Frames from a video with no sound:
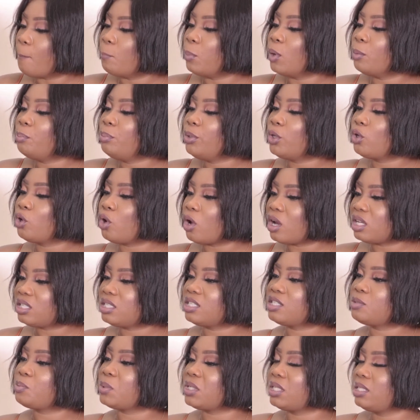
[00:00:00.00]
but because
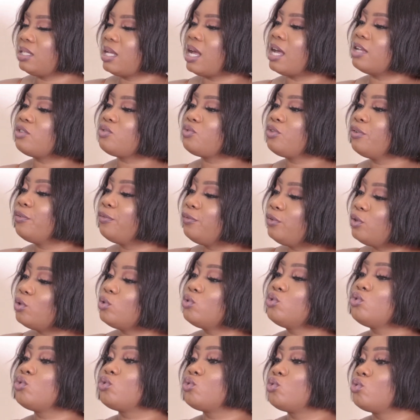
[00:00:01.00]
this person has
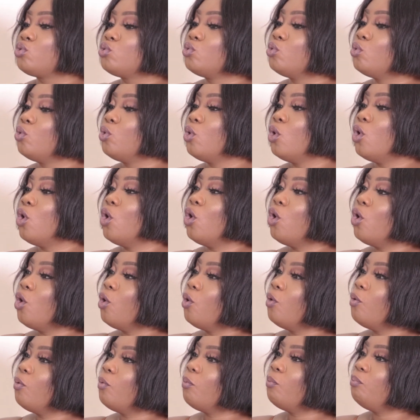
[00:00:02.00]
refused to
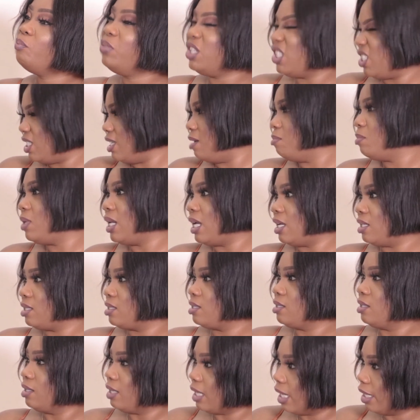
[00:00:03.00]
be
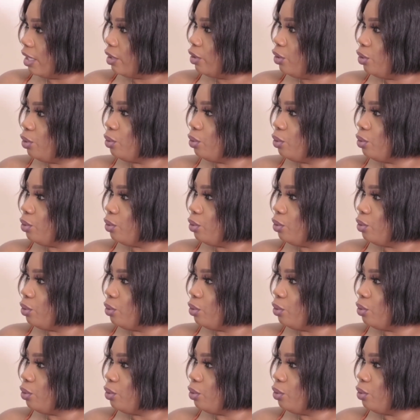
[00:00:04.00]
shameless like